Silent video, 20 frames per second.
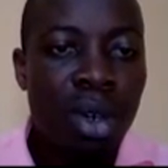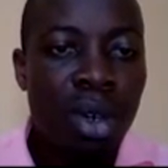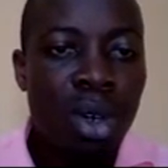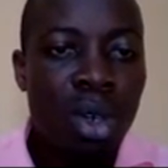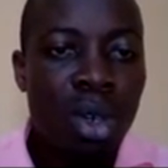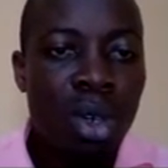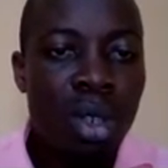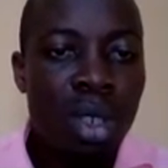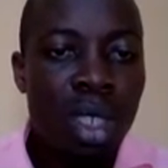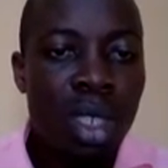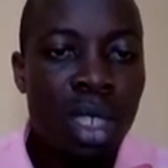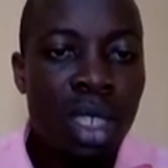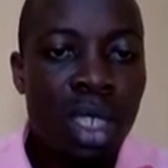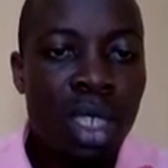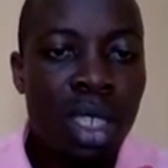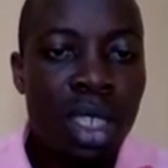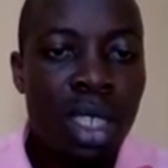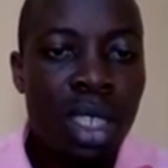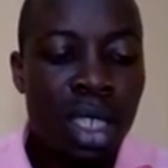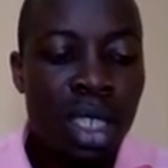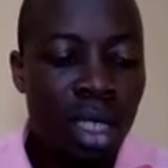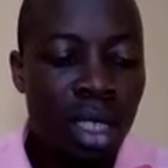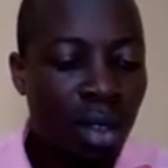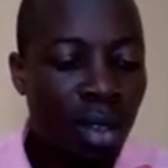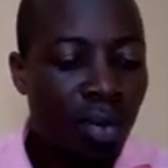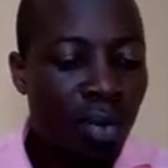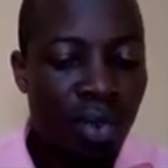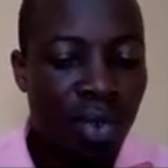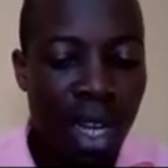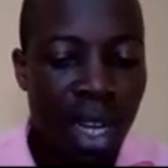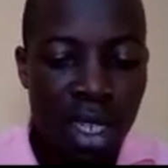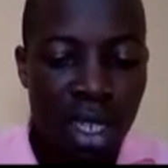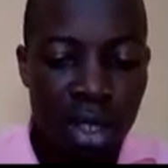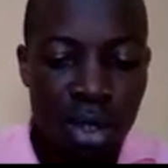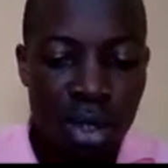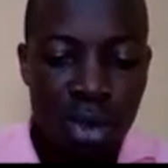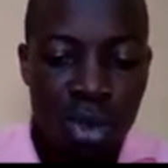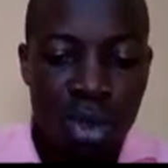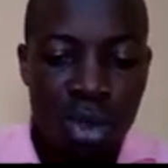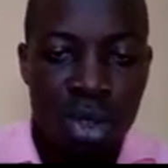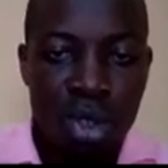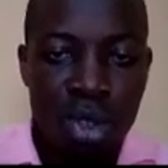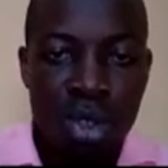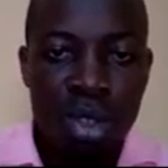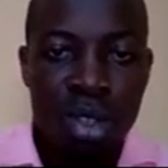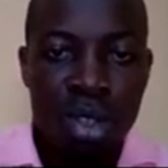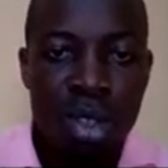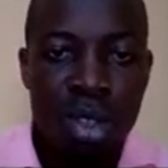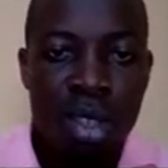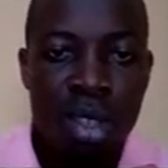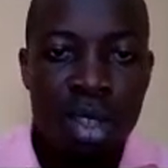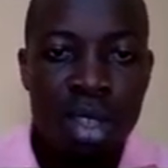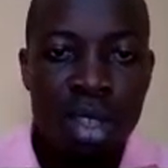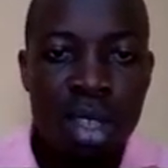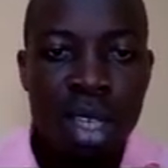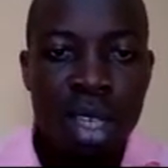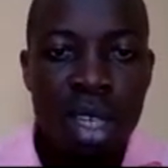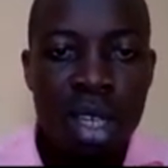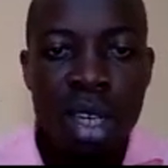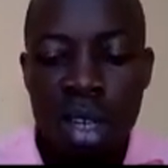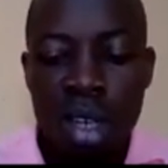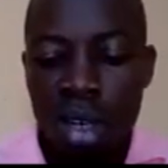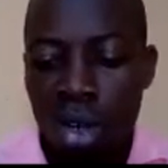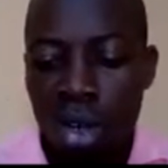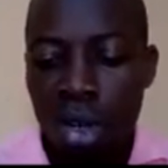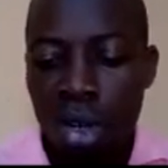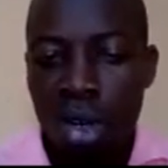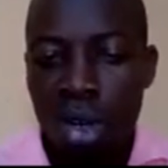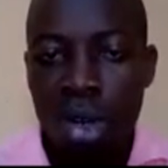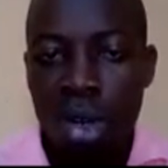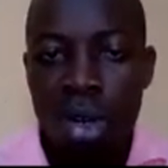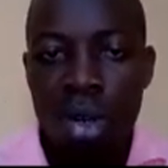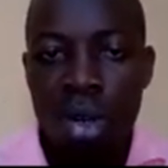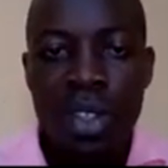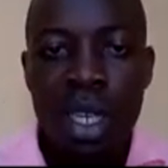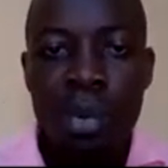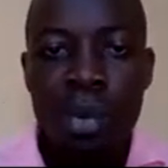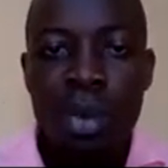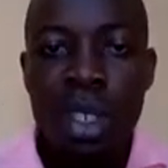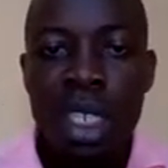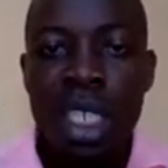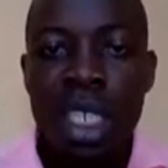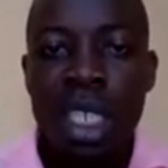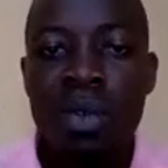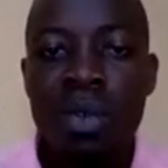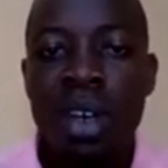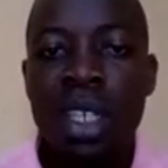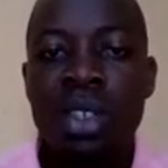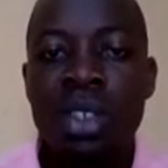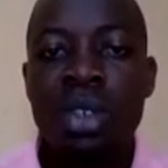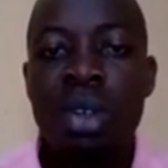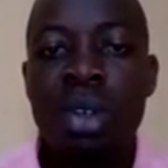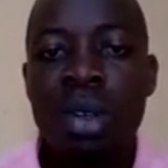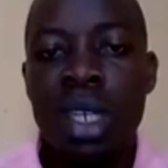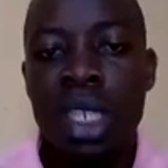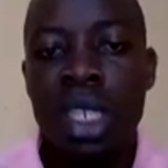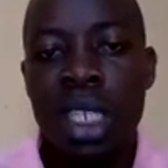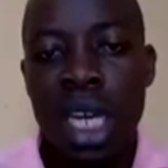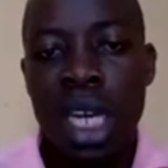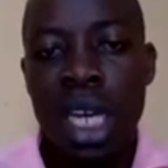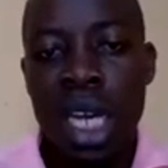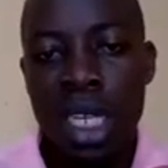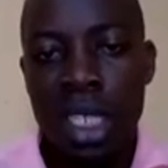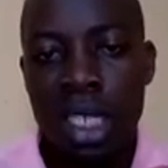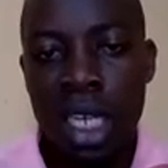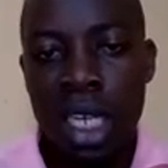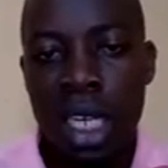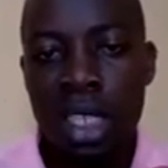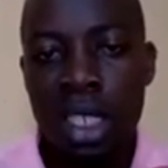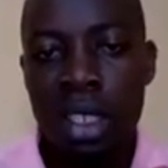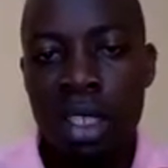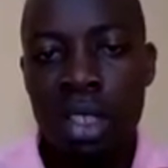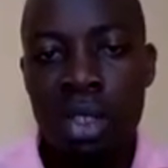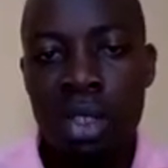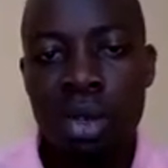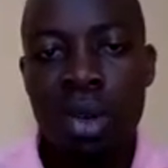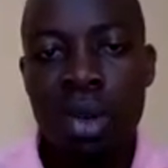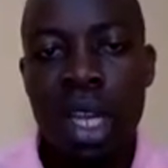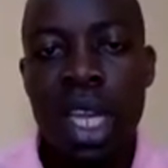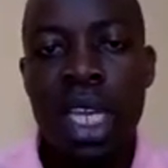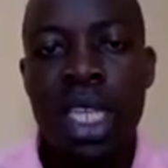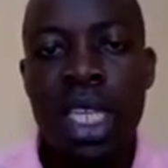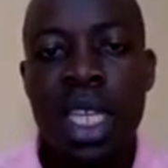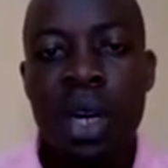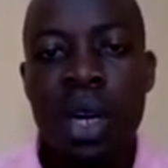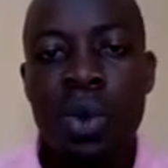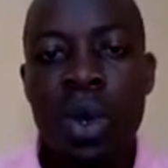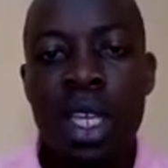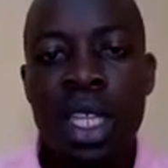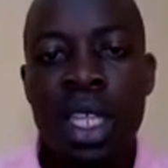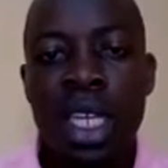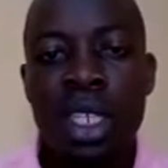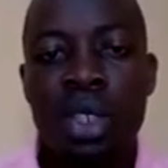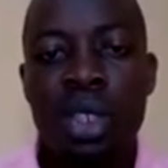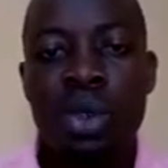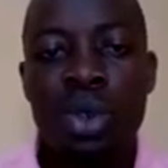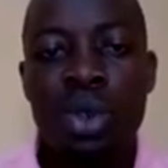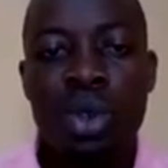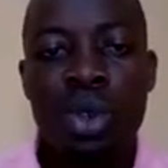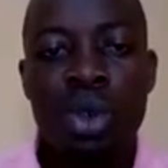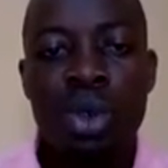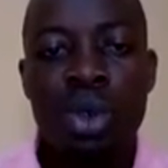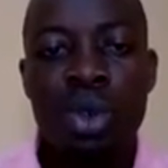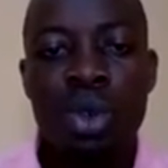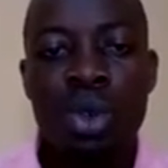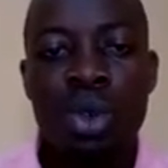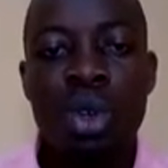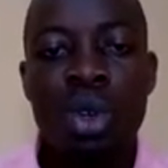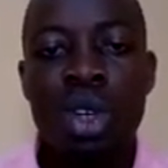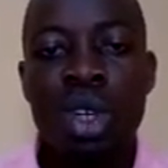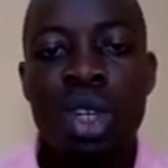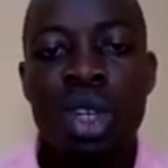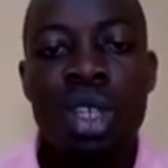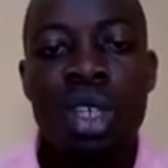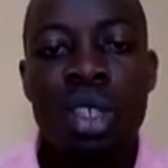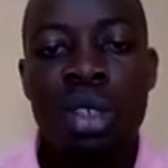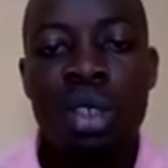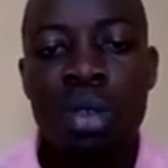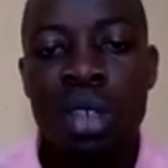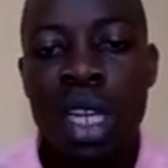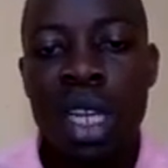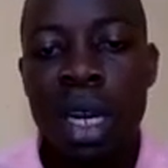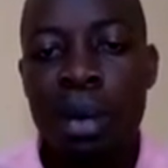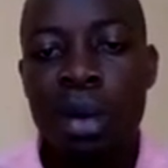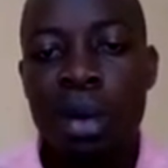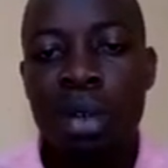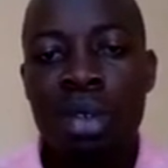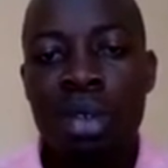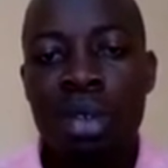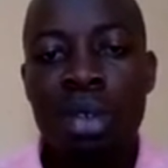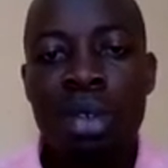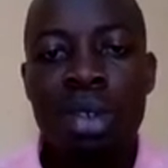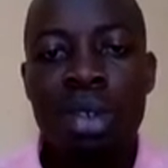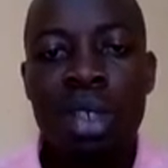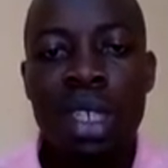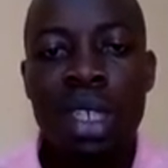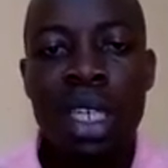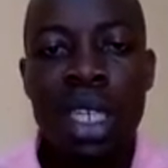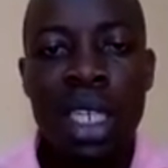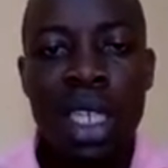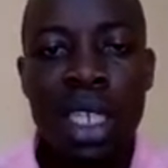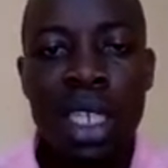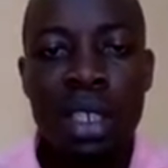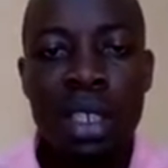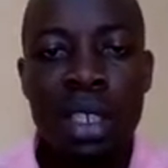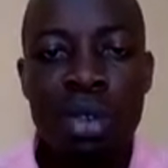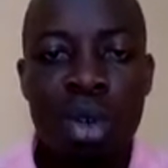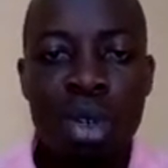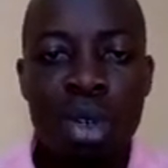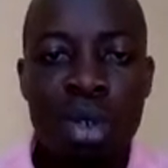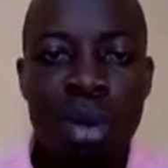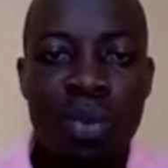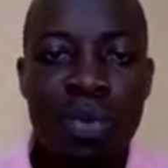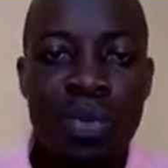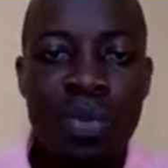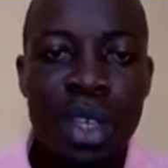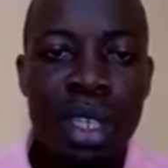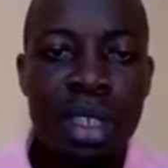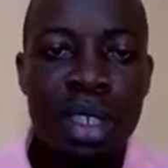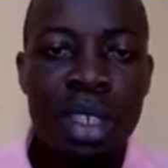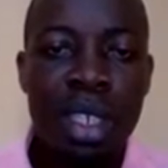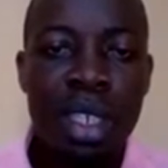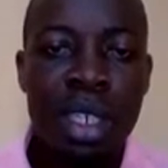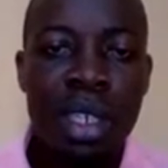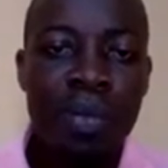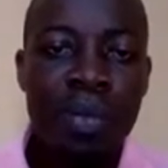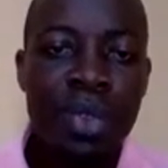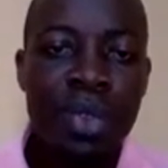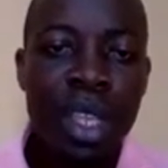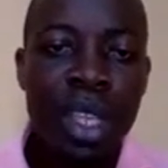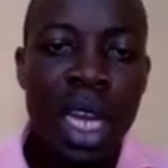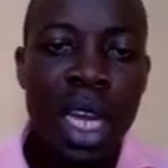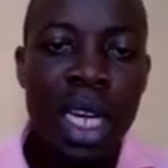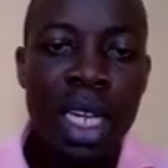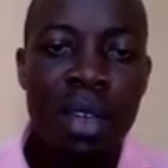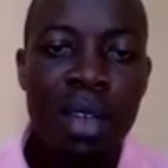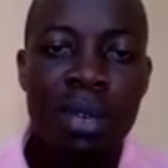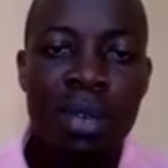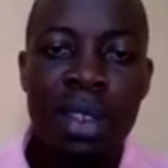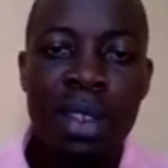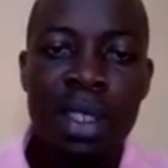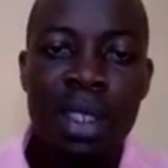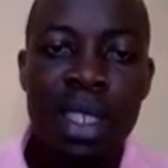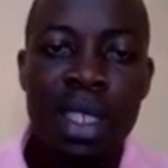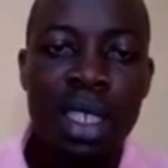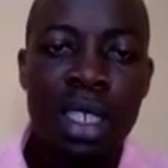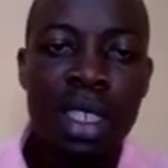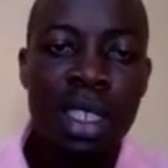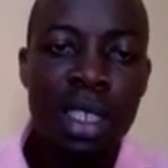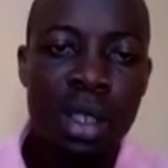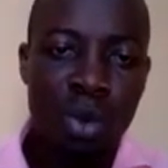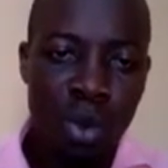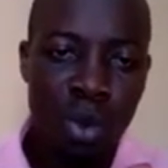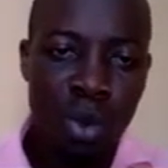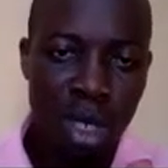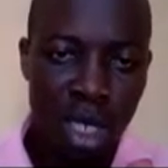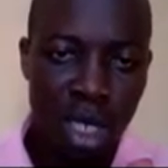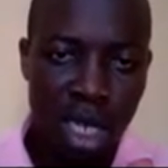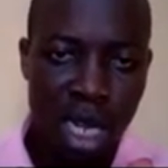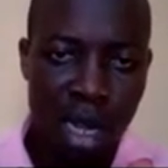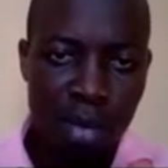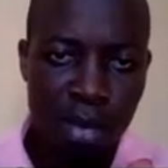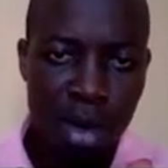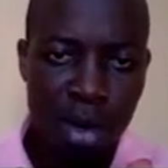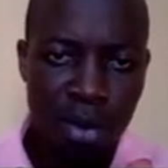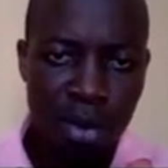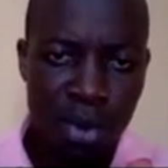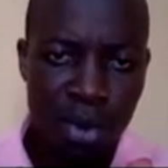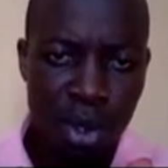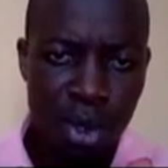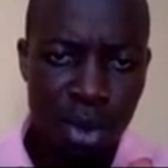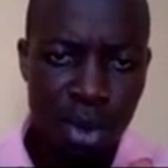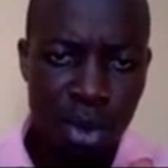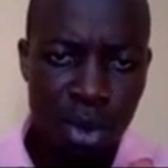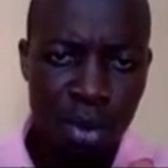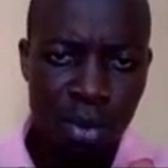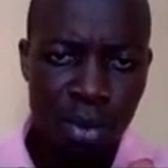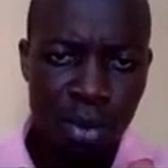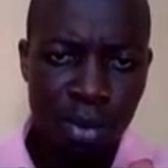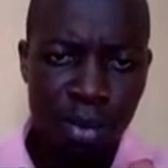all these values. All of them will give us correct answers. So either way that you do, you double click to autofill and everything will come out for you.